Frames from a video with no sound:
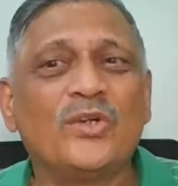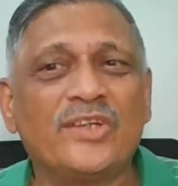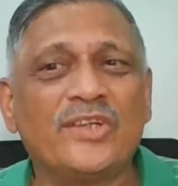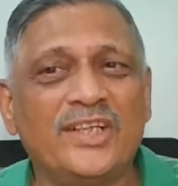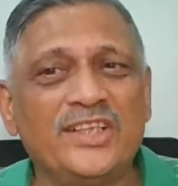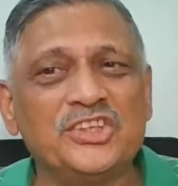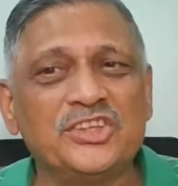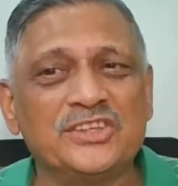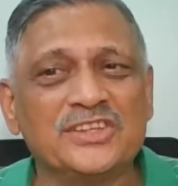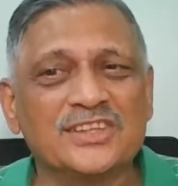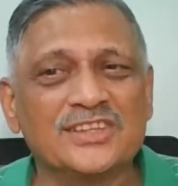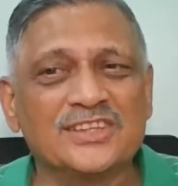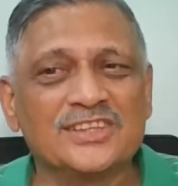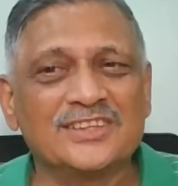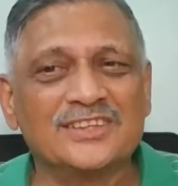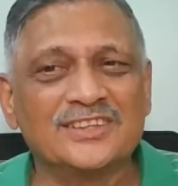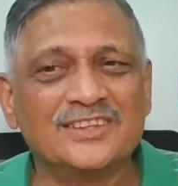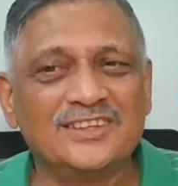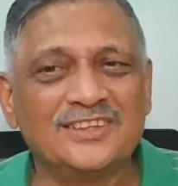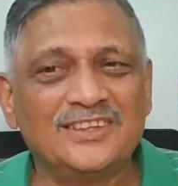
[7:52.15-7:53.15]

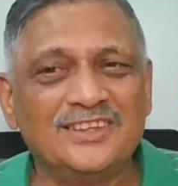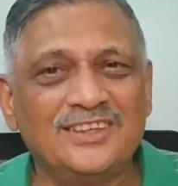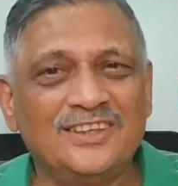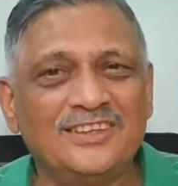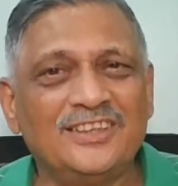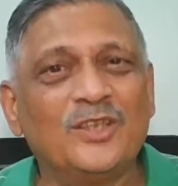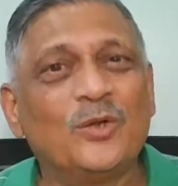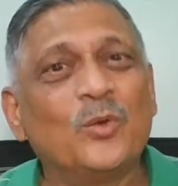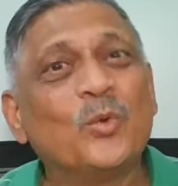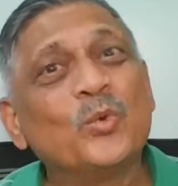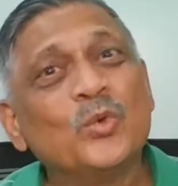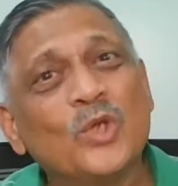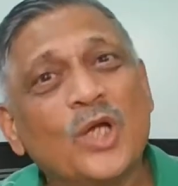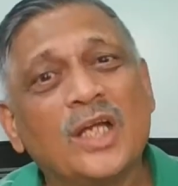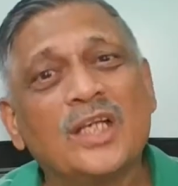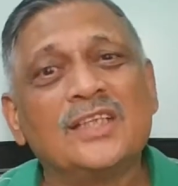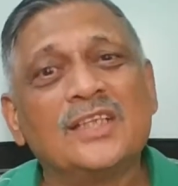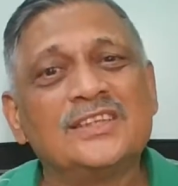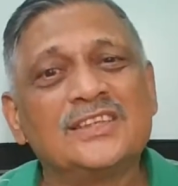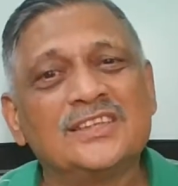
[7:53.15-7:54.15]
traditions, their own
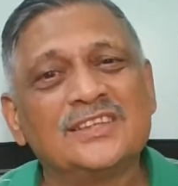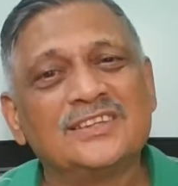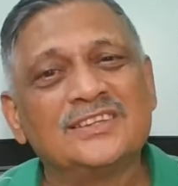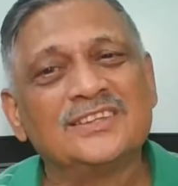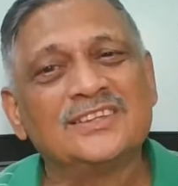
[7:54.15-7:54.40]
knowledge.